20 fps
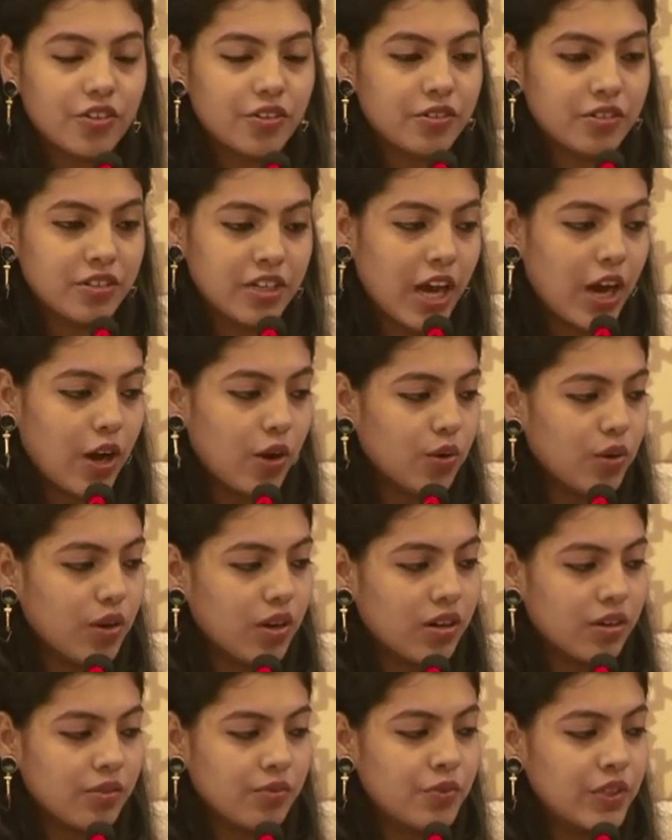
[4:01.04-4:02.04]

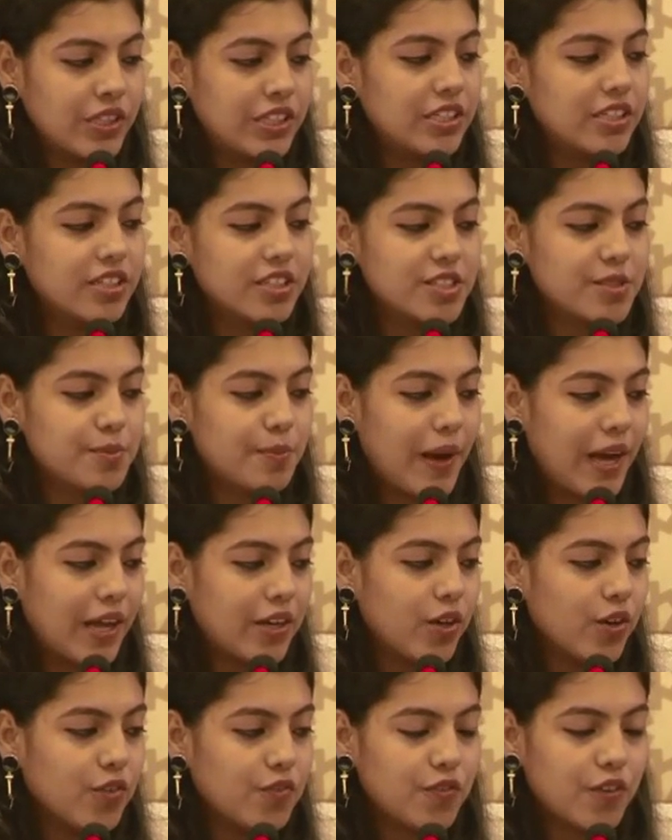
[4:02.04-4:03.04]
now within a
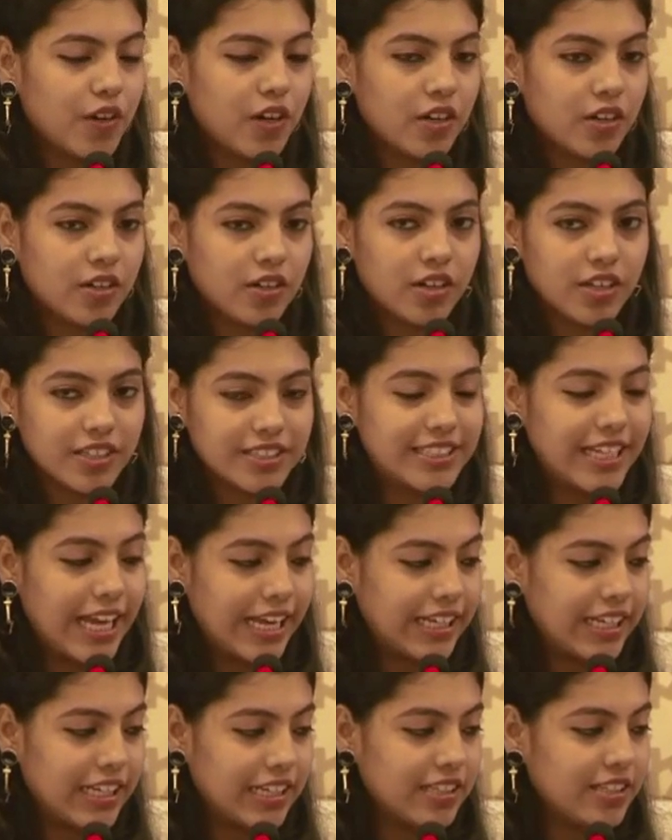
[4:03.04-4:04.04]
span of a
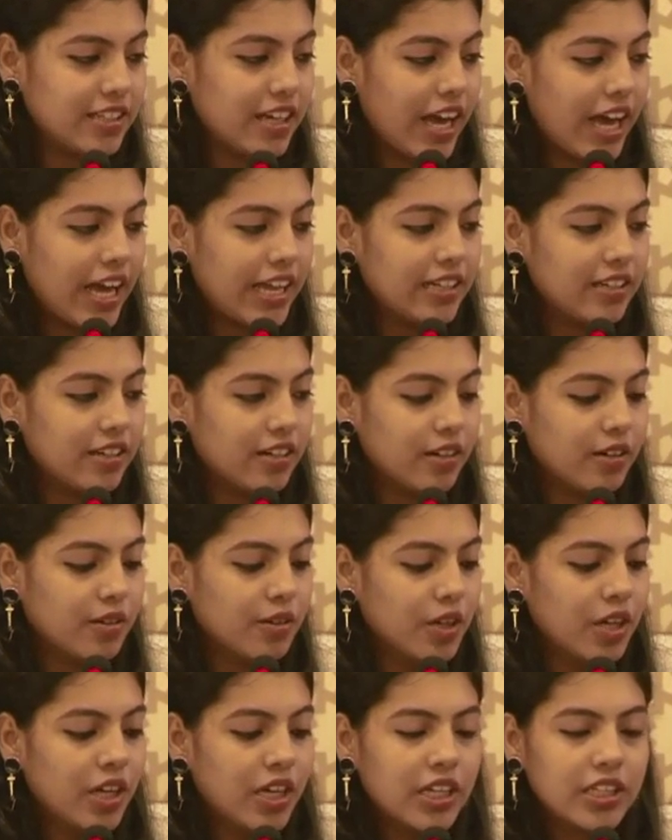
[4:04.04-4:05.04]
decade, and
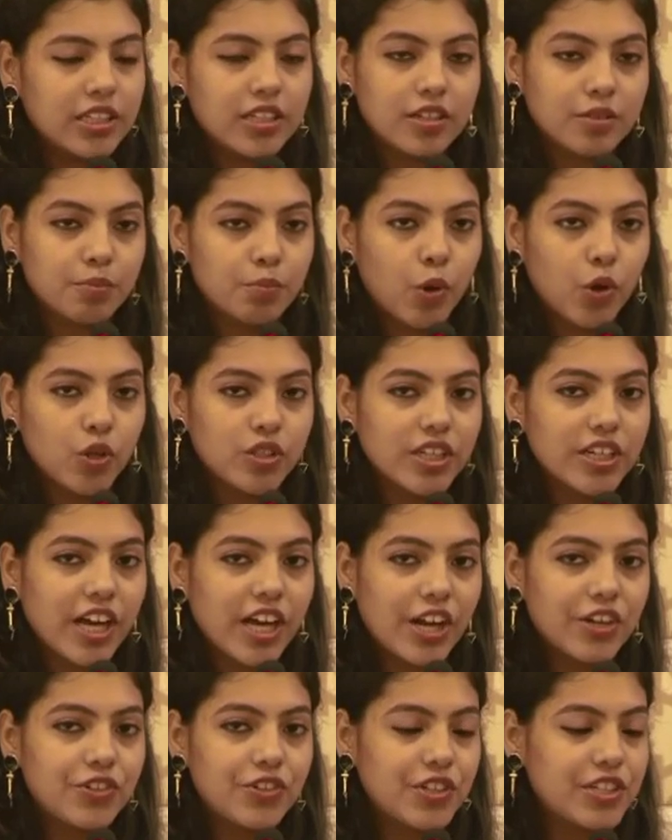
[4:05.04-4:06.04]
both the
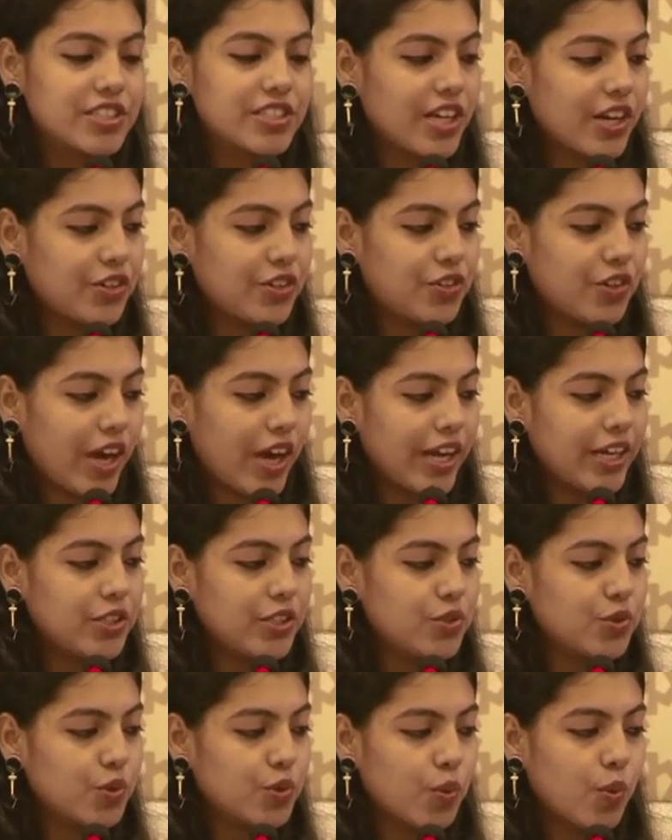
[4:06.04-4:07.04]
countries are trying
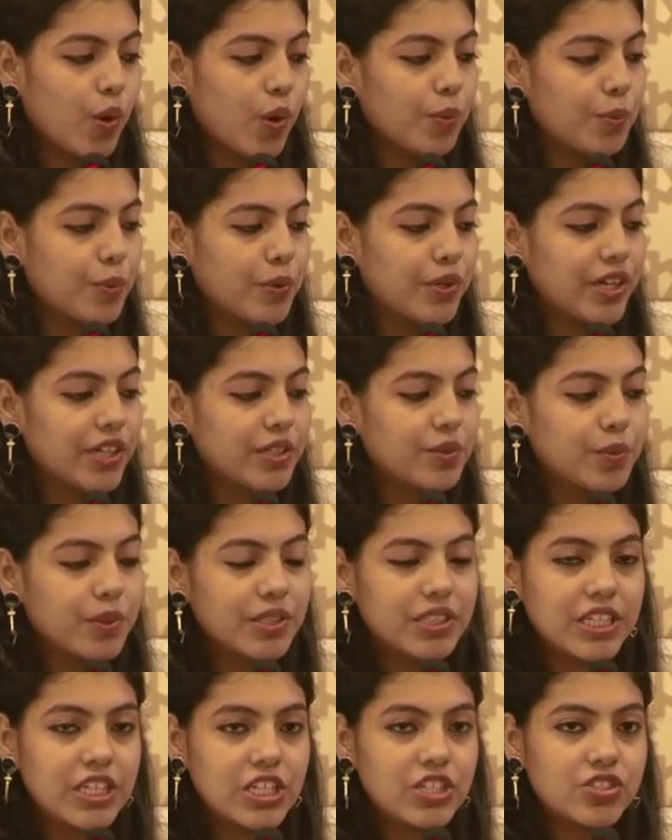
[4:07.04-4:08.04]
to cooperate
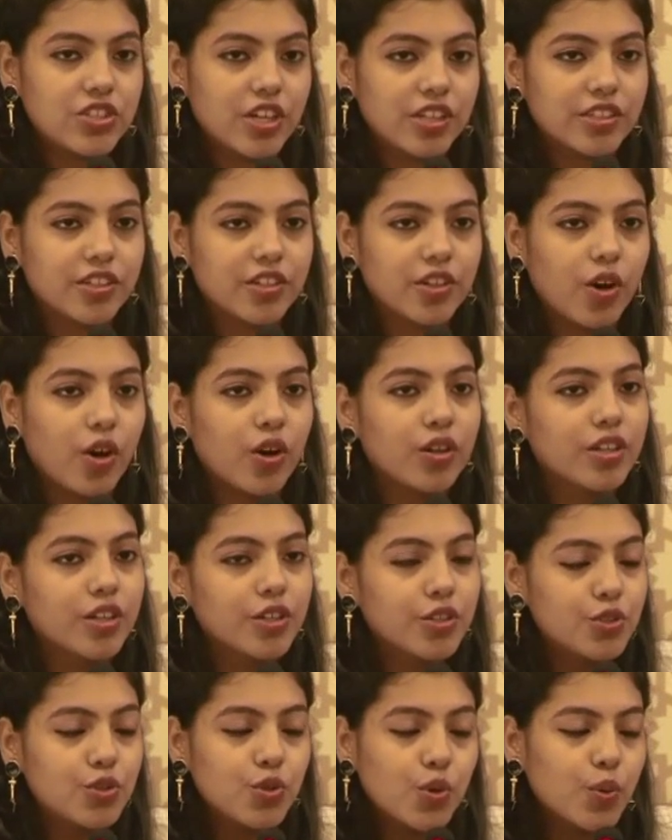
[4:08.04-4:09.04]
with each other on a
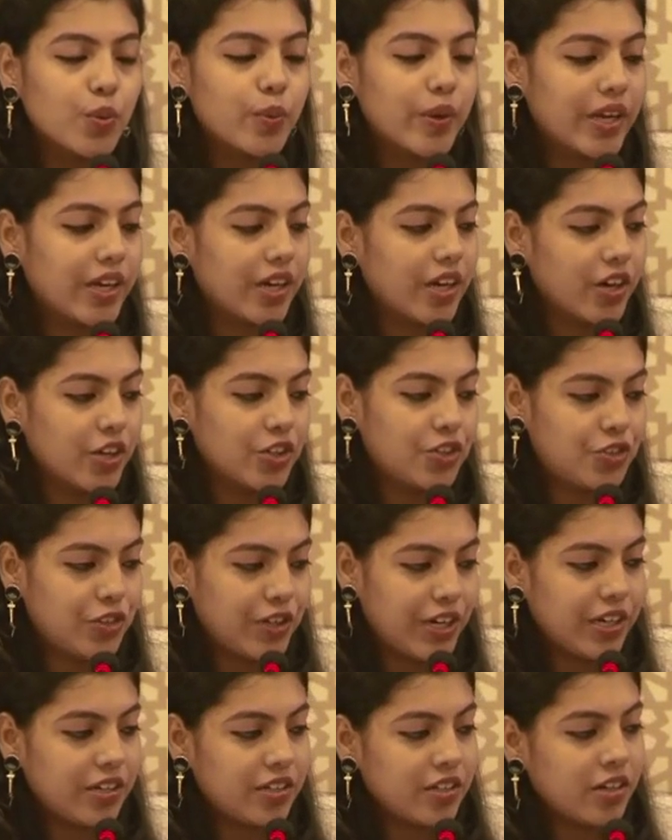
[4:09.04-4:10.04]
two-way
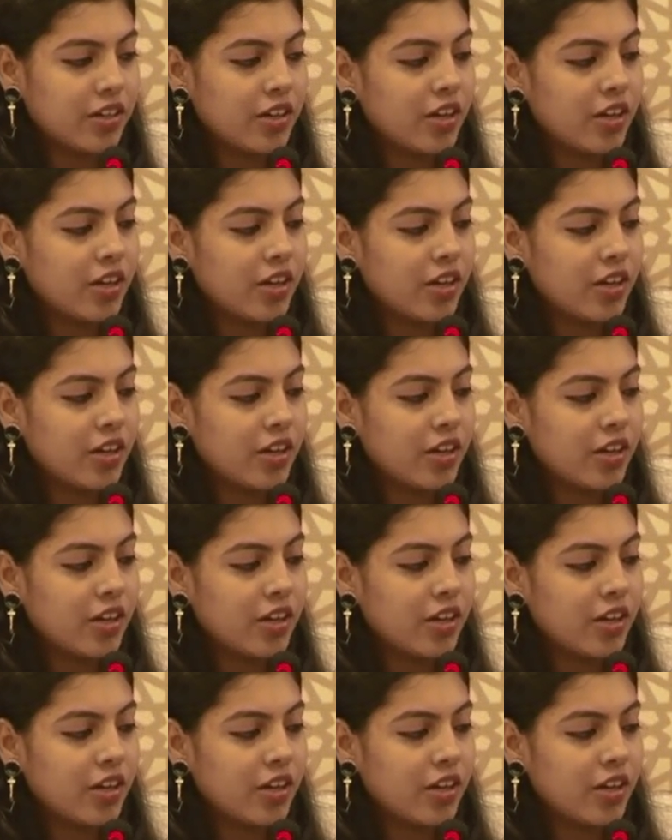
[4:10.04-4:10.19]
trade.